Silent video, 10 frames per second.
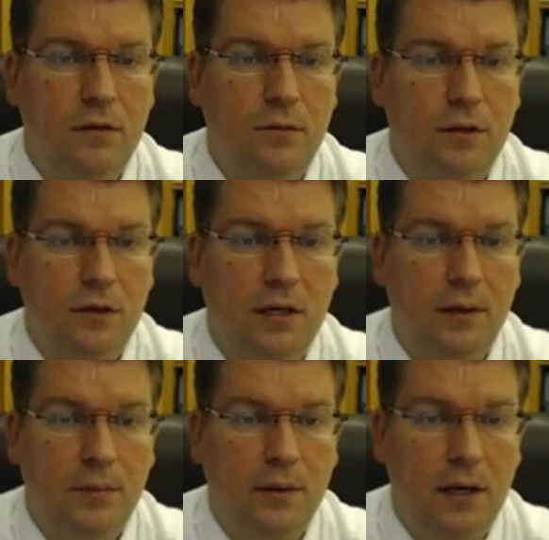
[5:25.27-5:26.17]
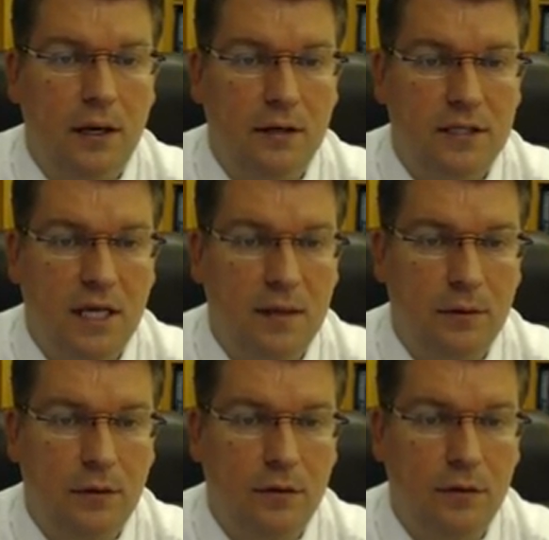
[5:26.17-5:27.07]
We look up on our
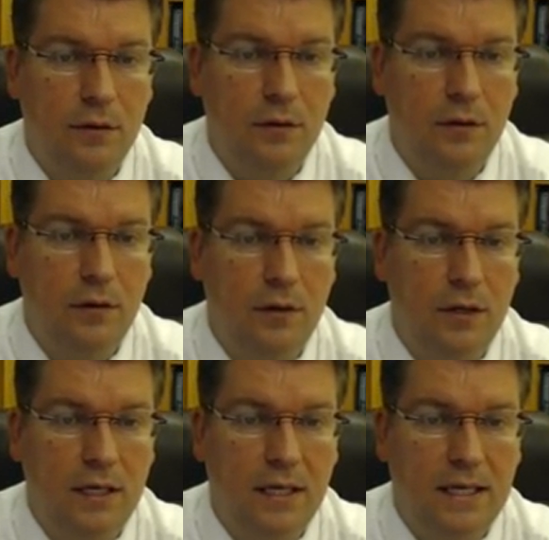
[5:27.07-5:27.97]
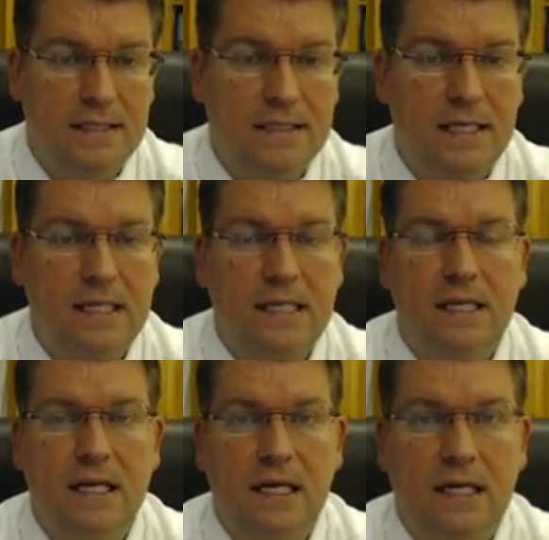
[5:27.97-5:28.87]
table, it's 10 to the
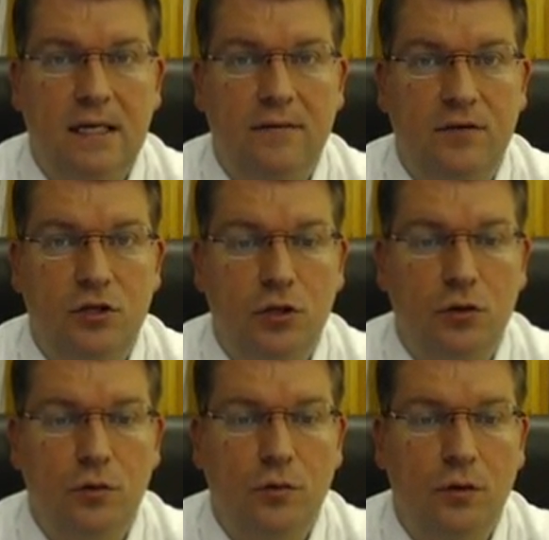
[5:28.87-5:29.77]
negative 2.